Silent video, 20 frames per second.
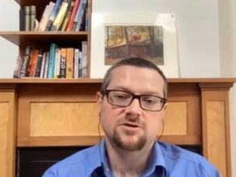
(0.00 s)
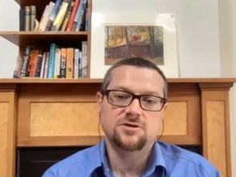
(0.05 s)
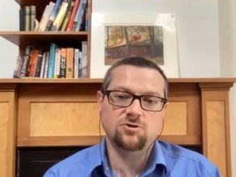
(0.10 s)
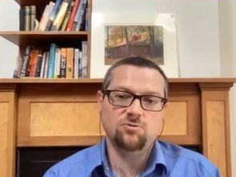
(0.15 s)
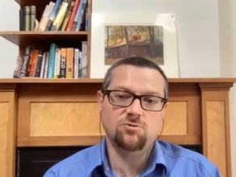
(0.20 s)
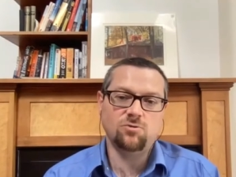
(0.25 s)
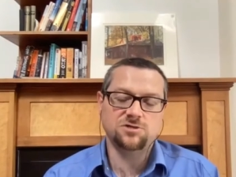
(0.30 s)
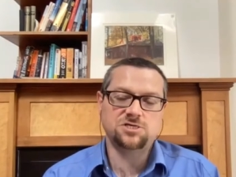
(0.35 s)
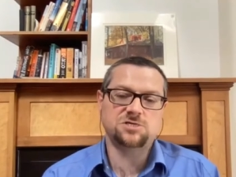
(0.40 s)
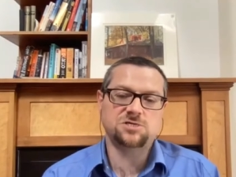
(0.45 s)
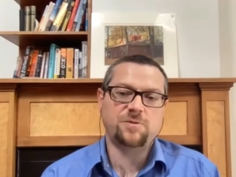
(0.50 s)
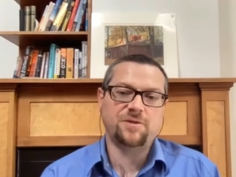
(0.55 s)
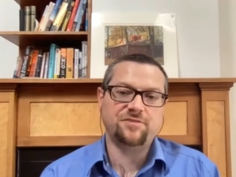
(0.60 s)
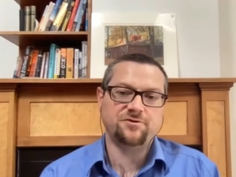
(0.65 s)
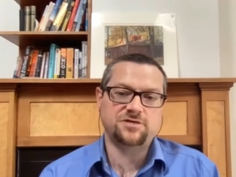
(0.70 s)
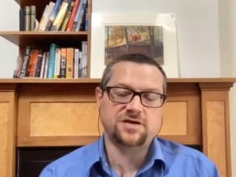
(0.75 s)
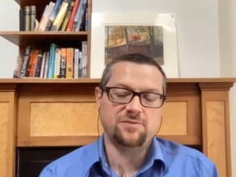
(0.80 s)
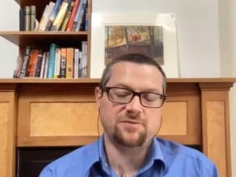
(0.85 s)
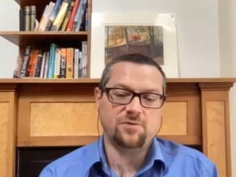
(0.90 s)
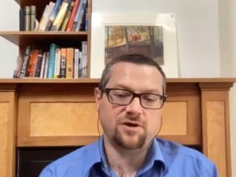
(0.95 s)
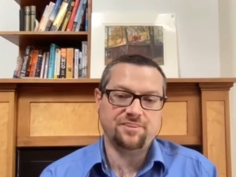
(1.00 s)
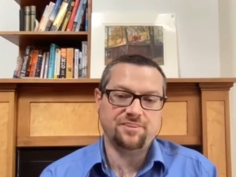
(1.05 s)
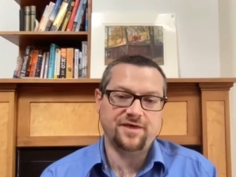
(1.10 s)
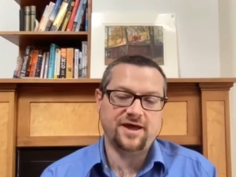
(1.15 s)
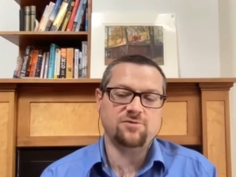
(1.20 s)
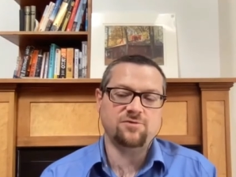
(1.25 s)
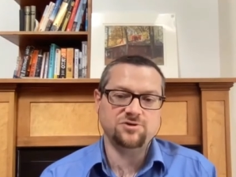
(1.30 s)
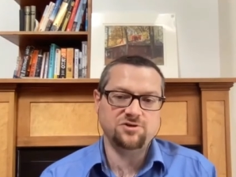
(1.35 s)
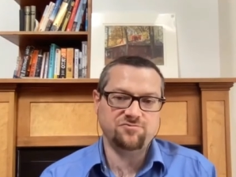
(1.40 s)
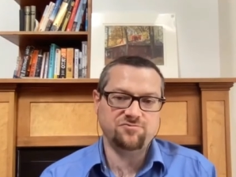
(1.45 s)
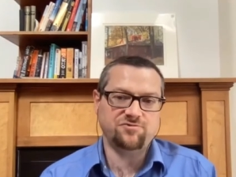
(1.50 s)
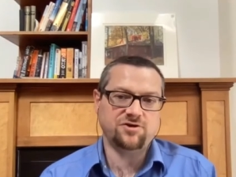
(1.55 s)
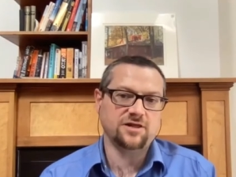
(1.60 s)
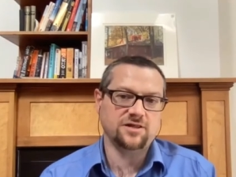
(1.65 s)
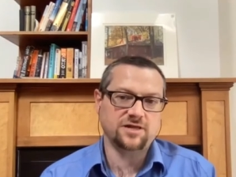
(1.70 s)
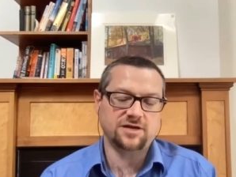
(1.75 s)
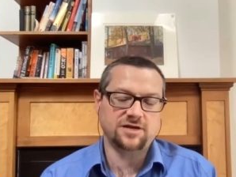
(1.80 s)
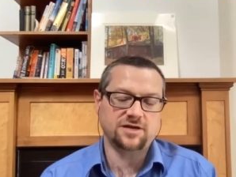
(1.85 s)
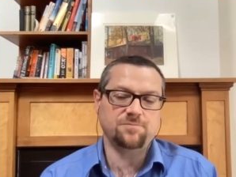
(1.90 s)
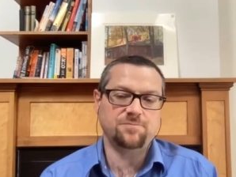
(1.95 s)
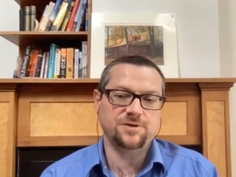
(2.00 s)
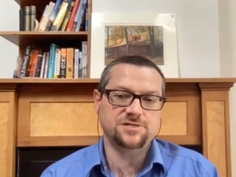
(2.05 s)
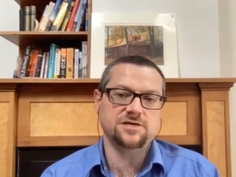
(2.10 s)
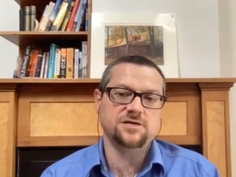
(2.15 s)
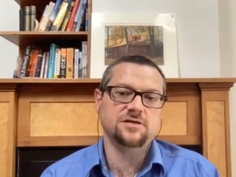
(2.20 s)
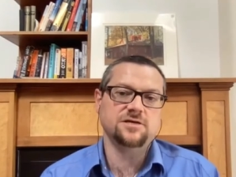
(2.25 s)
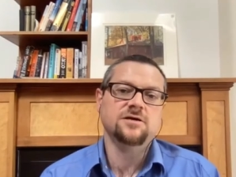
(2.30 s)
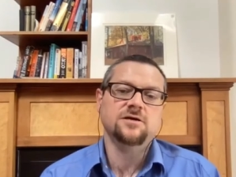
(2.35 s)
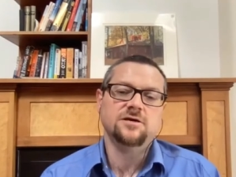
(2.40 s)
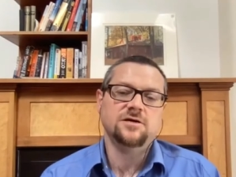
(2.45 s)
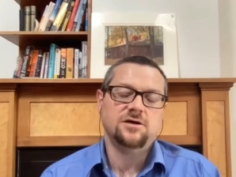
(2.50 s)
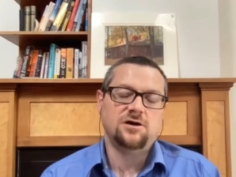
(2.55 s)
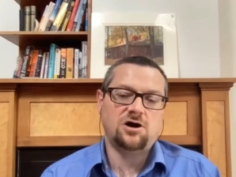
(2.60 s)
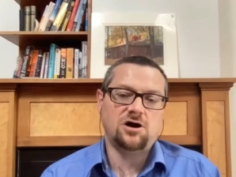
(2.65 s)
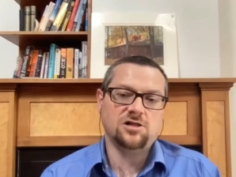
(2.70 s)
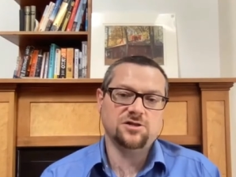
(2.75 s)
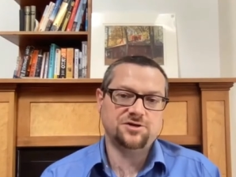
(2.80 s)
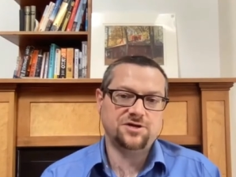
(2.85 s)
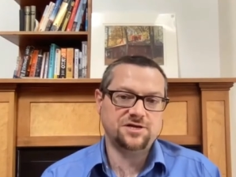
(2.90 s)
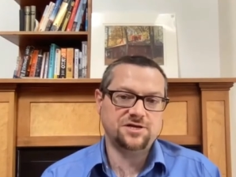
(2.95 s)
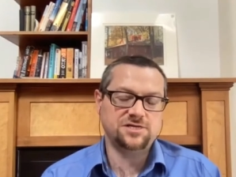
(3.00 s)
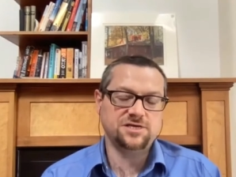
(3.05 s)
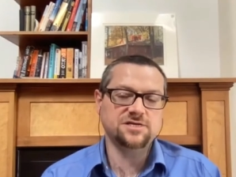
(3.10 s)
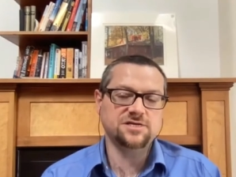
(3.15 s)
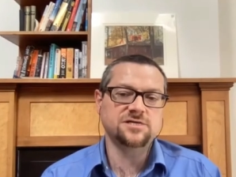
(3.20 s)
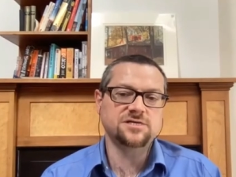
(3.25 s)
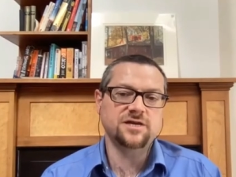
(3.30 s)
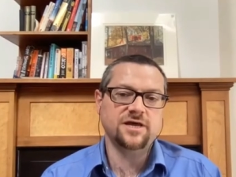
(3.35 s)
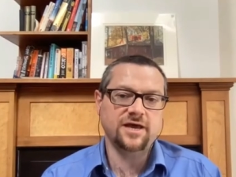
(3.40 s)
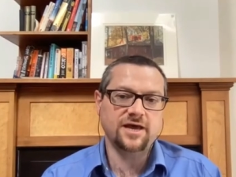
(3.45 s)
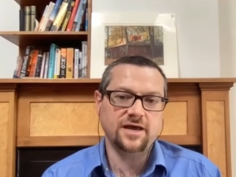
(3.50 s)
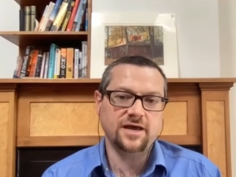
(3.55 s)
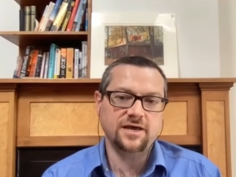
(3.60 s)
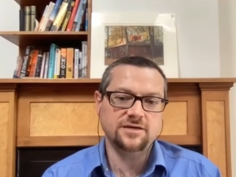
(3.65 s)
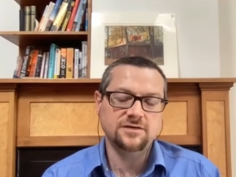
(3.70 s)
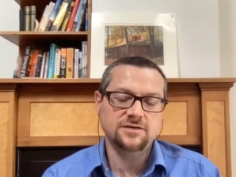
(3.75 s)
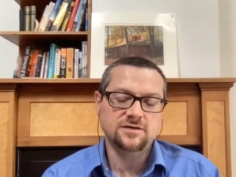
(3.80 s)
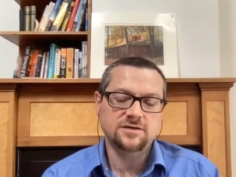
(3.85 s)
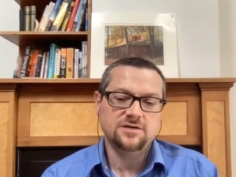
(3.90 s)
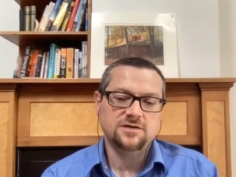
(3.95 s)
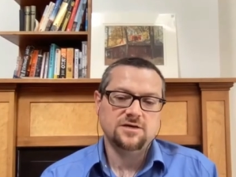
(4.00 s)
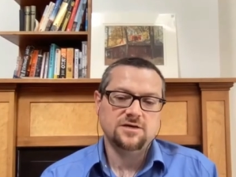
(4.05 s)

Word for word: Who wants to spend their time on that when you've got like a busy holiday season ahead?